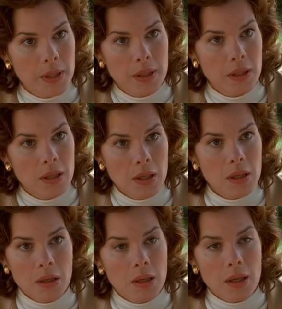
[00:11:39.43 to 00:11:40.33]
But
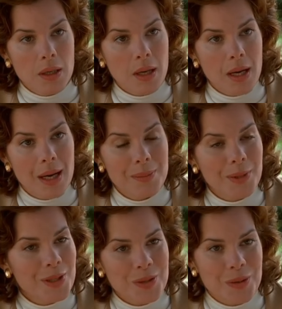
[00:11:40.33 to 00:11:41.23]
I'm
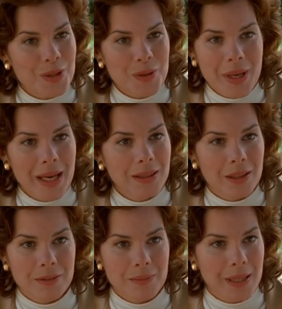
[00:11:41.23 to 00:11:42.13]
not sure that you can
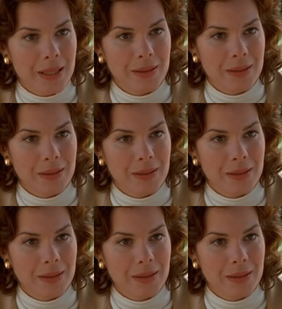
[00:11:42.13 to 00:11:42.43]
love me.